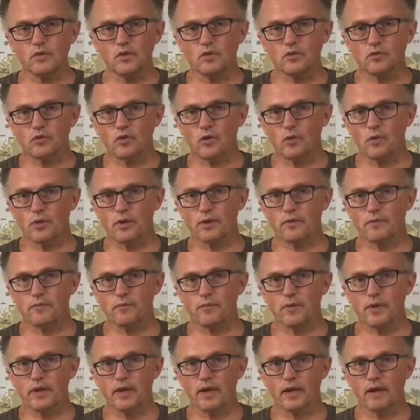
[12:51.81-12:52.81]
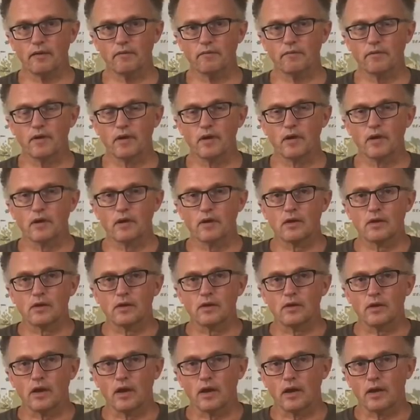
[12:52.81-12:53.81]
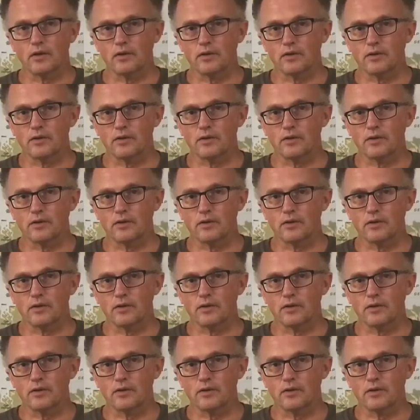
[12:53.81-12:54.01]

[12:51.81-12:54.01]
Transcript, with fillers: So if we have uh,